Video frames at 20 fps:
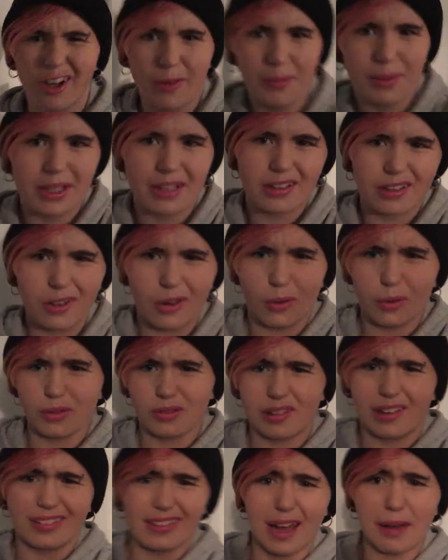know what I mean, you don't
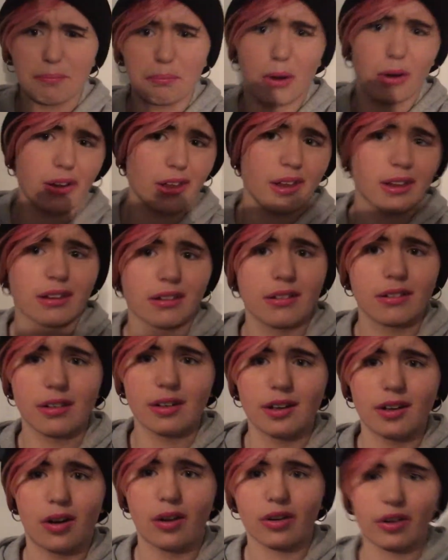want a dead body
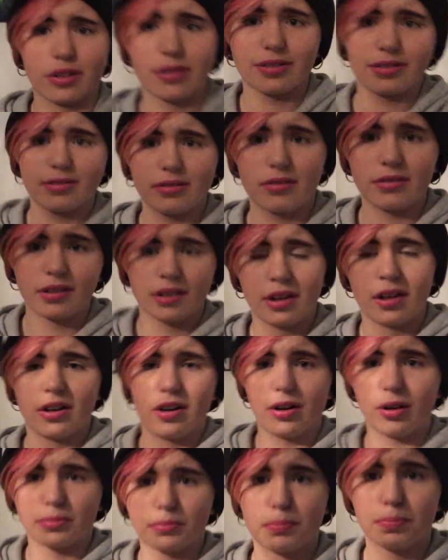on
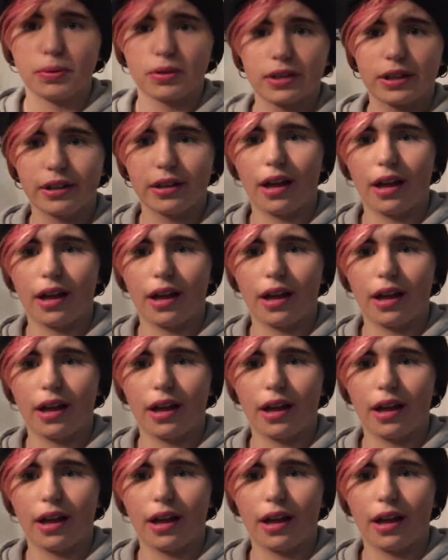bloody